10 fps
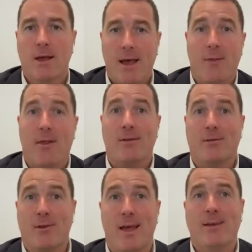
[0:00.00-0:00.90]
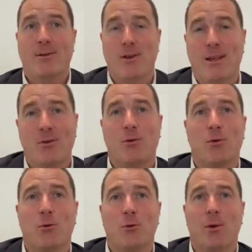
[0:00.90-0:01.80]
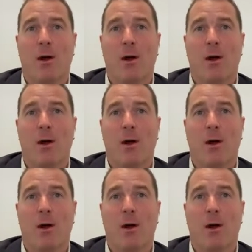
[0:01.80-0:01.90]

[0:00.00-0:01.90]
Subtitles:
at that stage into